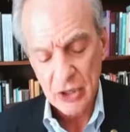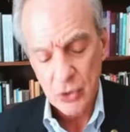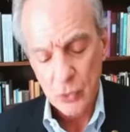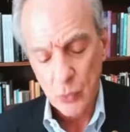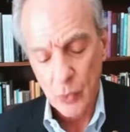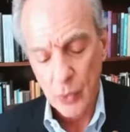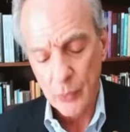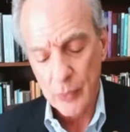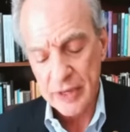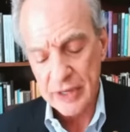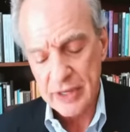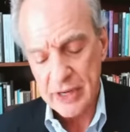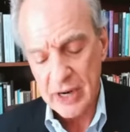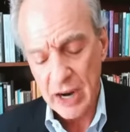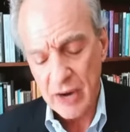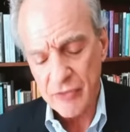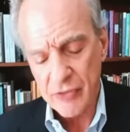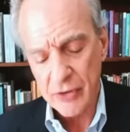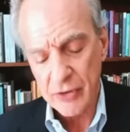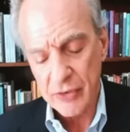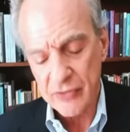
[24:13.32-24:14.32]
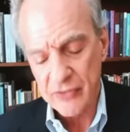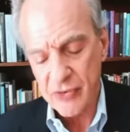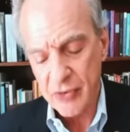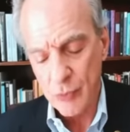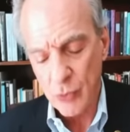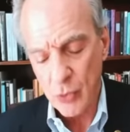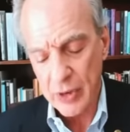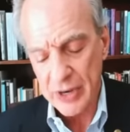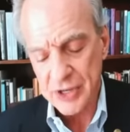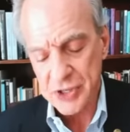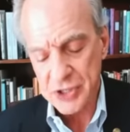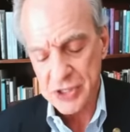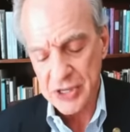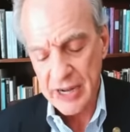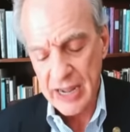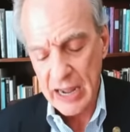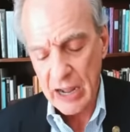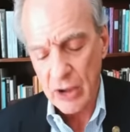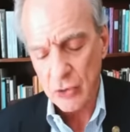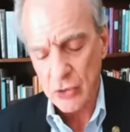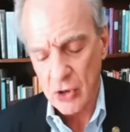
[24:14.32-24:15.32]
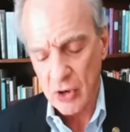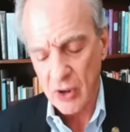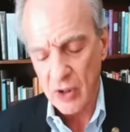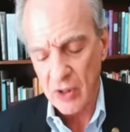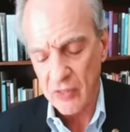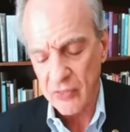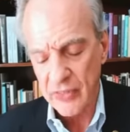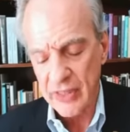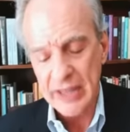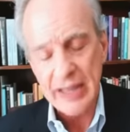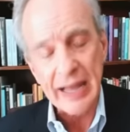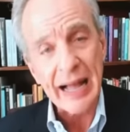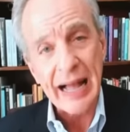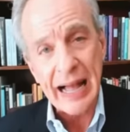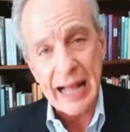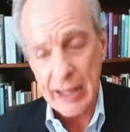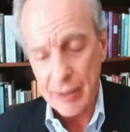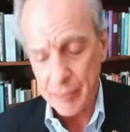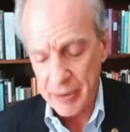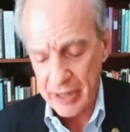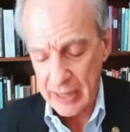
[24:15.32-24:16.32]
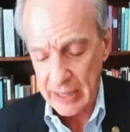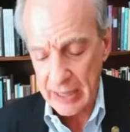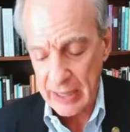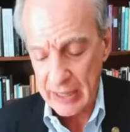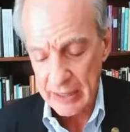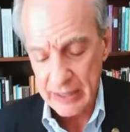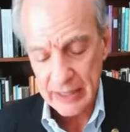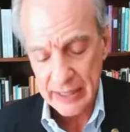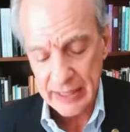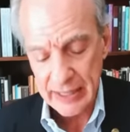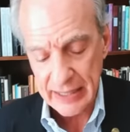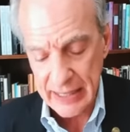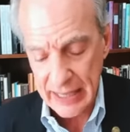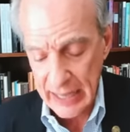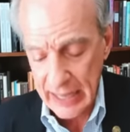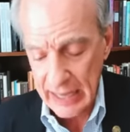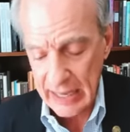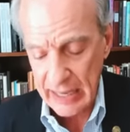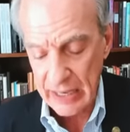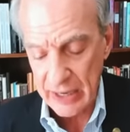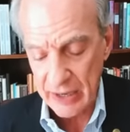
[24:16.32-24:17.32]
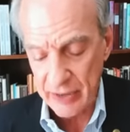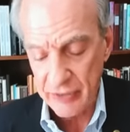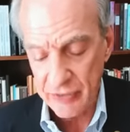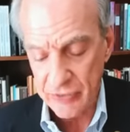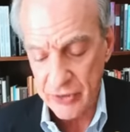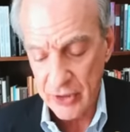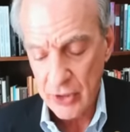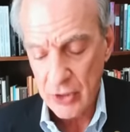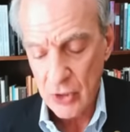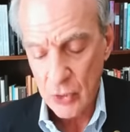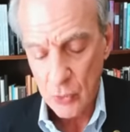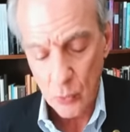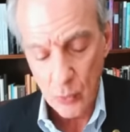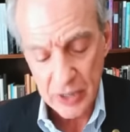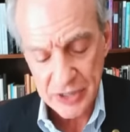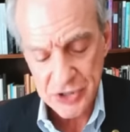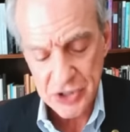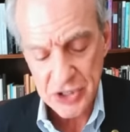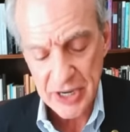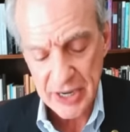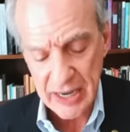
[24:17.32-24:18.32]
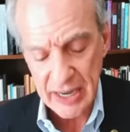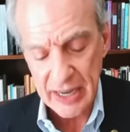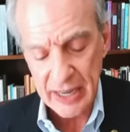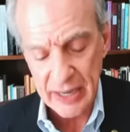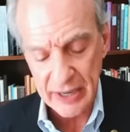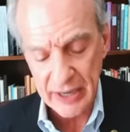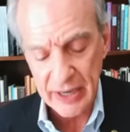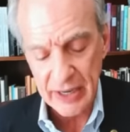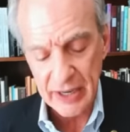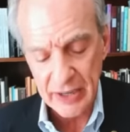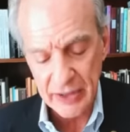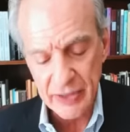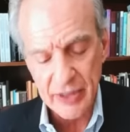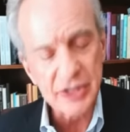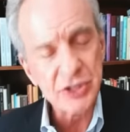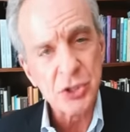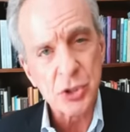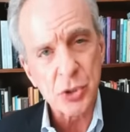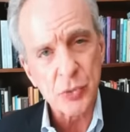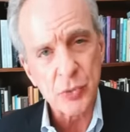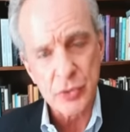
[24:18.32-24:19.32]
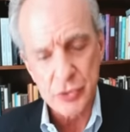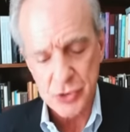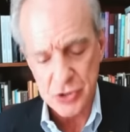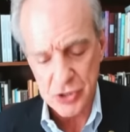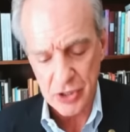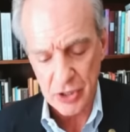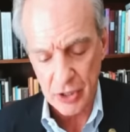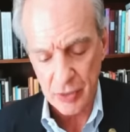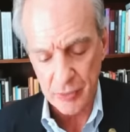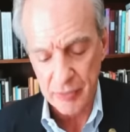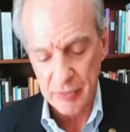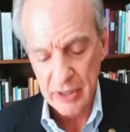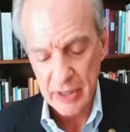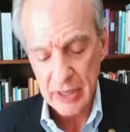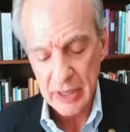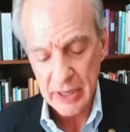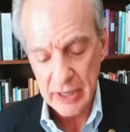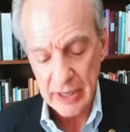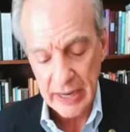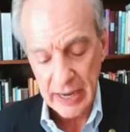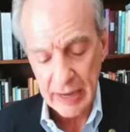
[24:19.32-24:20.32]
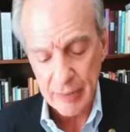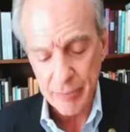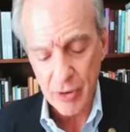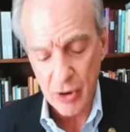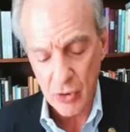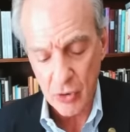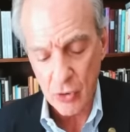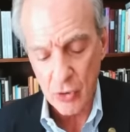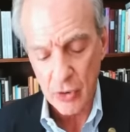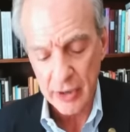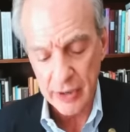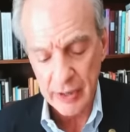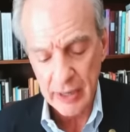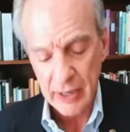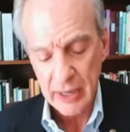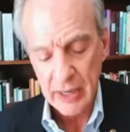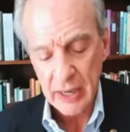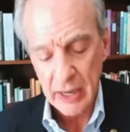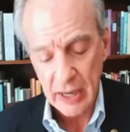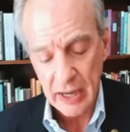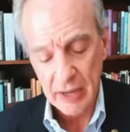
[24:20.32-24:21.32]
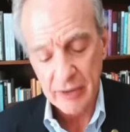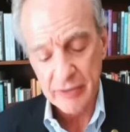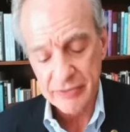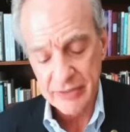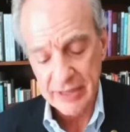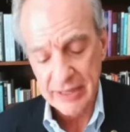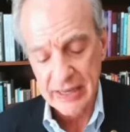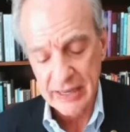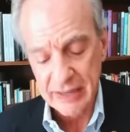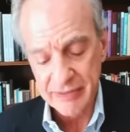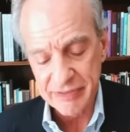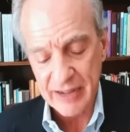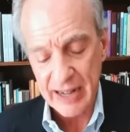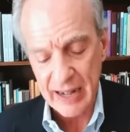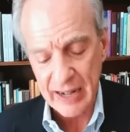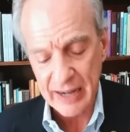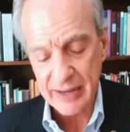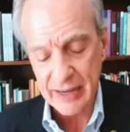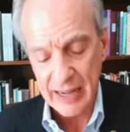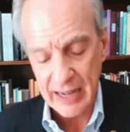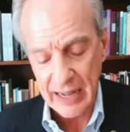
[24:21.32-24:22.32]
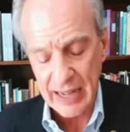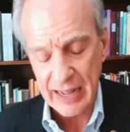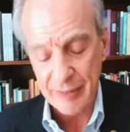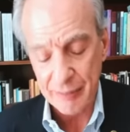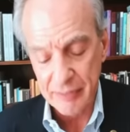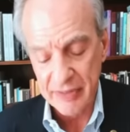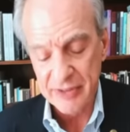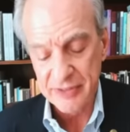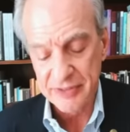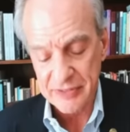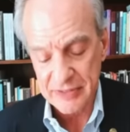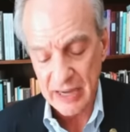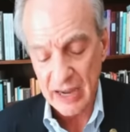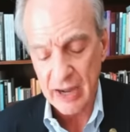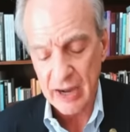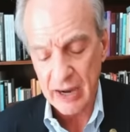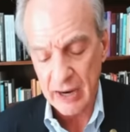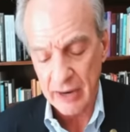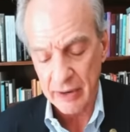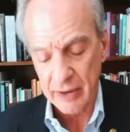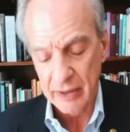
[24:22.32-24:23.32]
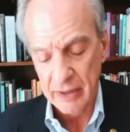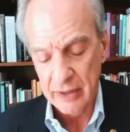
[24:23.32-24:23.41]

were recovered from what is now called the Abba Cave, once again in the Jerusalem neighborhood of Givat HaMishtar.